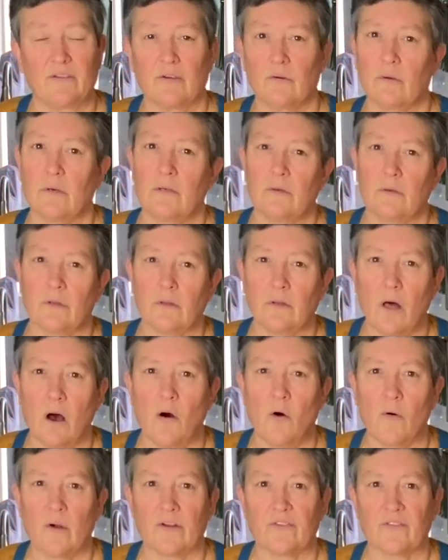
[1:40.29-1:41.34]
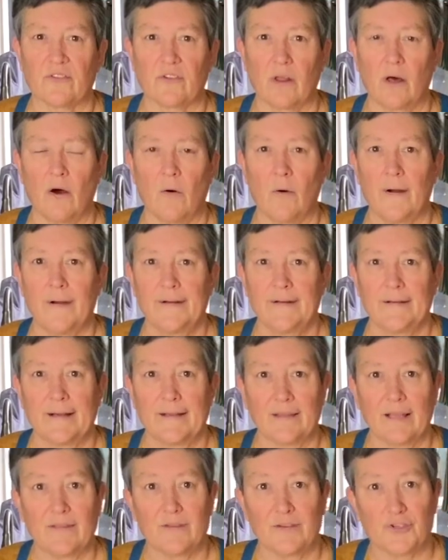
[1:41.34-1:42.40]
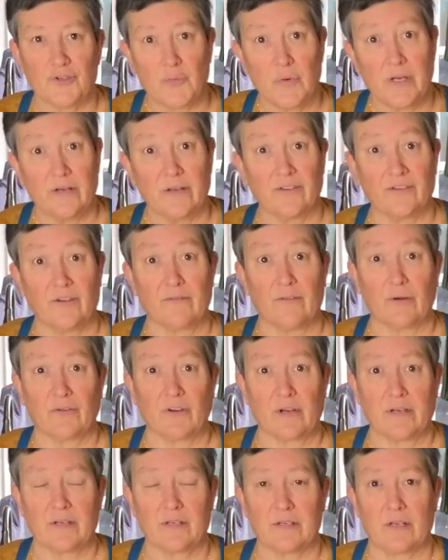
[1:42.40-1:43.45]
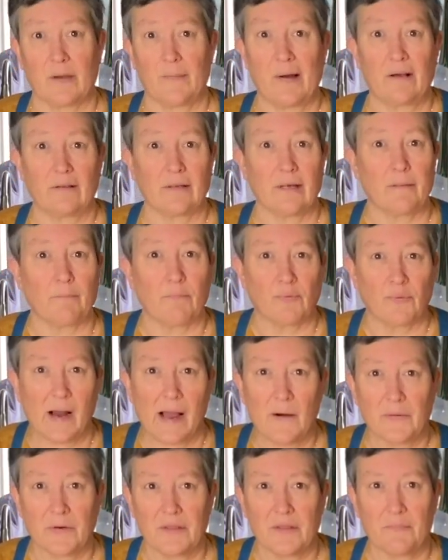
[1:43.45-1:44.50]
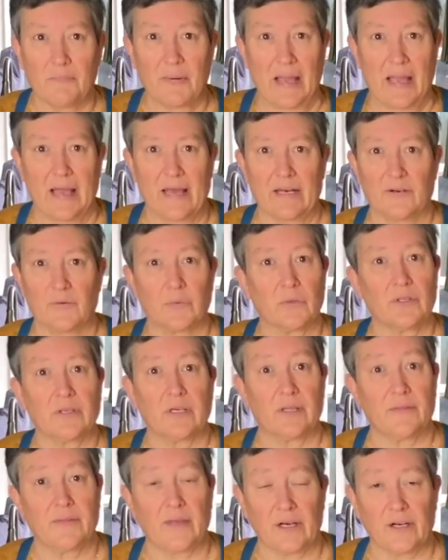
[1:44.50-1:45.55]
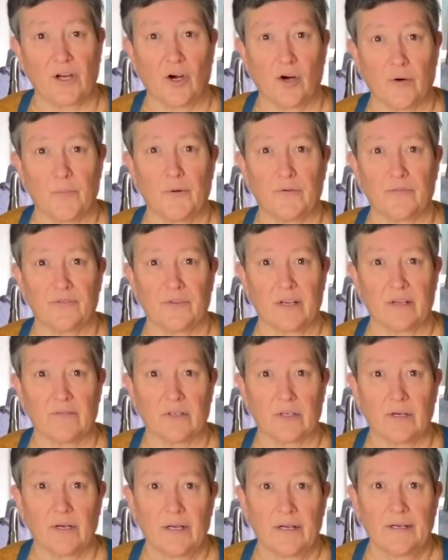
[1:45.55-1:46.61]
You want to do it low and slow and let the sweetness of those onions come out. Let them brown in the pan and really get that caramel flavor.